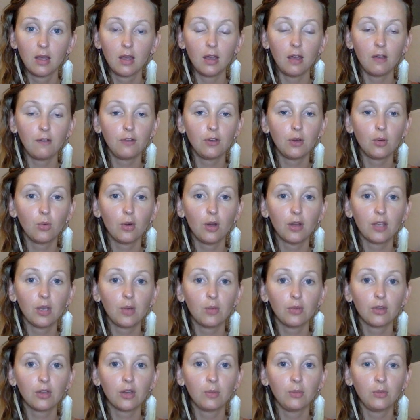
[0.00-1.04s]
If you're working
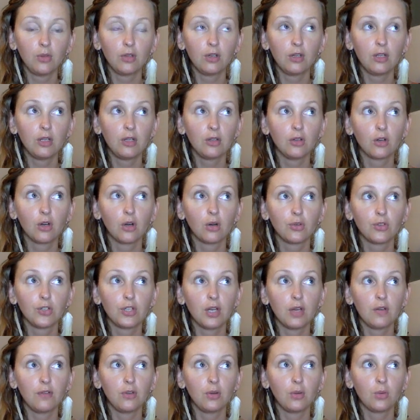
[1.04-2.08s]
with community and culture,
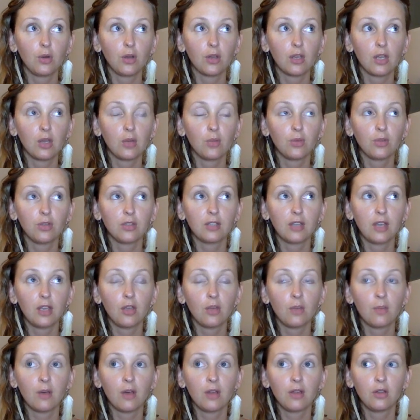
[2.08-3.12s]
if you're working with, say,
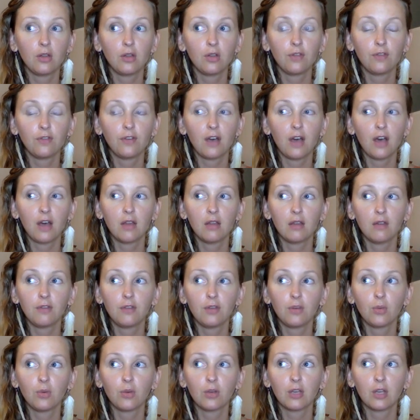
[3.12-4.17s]
your mother, your father, if
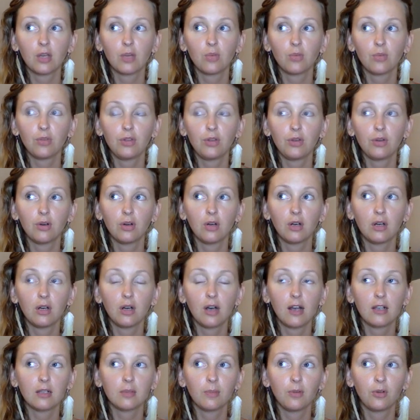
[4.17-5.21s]
you're working with your
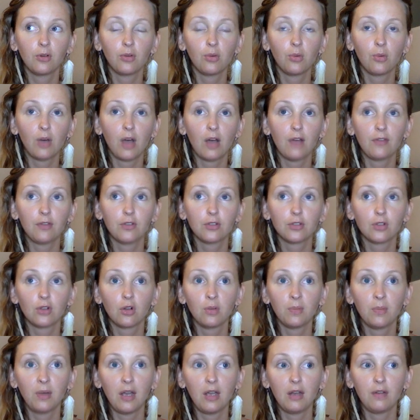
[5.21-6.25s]
husband or wife or
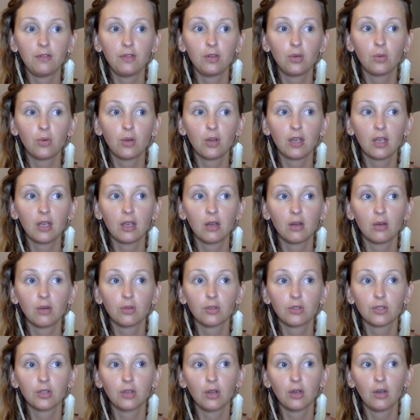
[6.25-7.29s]
soulmate, if you're working
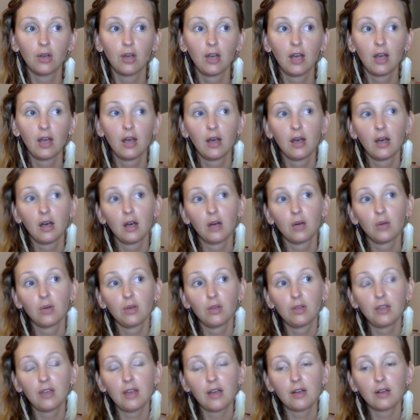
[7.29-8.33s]
also
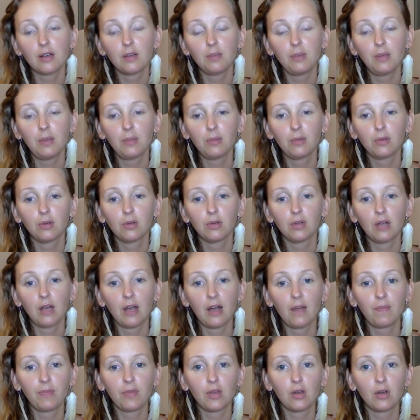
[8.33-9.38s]
with younger people
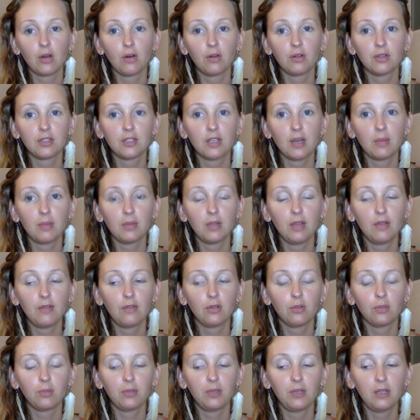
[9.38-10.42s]
on some
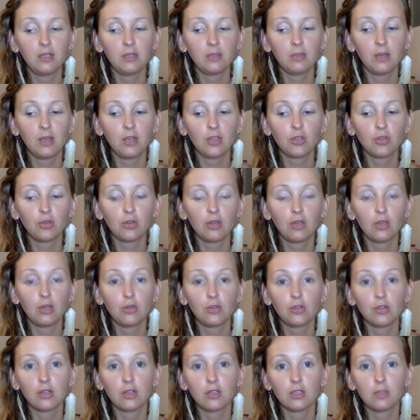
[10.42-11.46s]
level, please make sure that you're
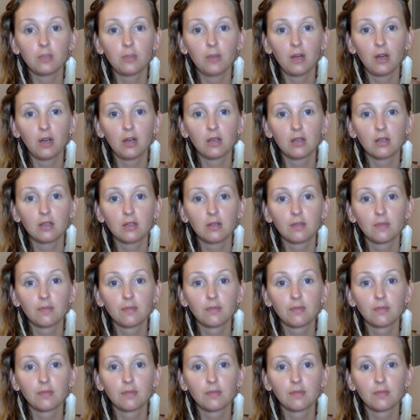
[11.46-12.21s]
transparent.